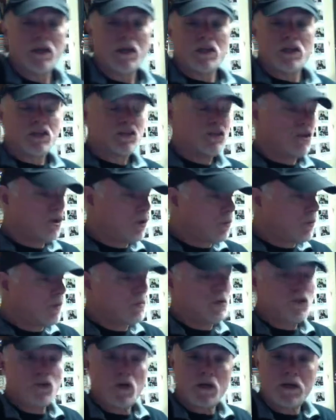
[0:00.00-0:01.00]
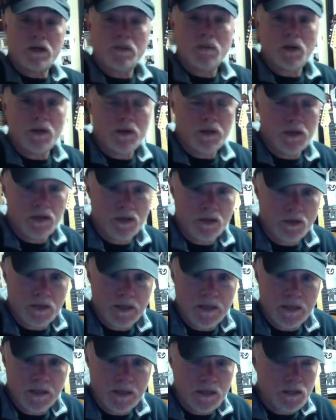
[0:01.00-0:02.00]
so what we're talking about here
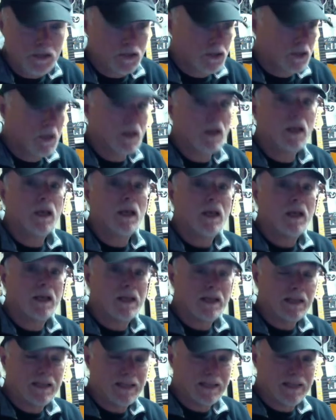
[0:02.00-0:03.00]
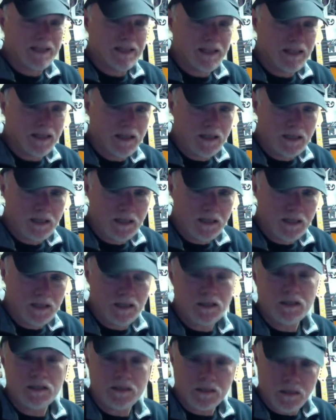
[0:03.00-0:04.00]
is
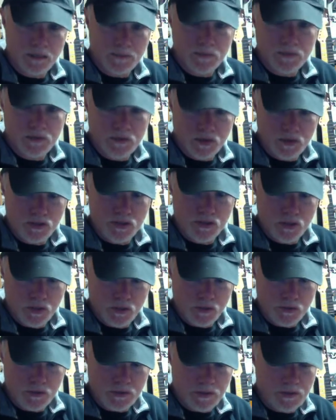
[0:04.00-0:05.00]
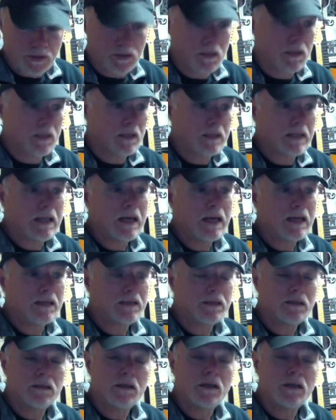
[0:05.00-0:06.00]
key substitutes, not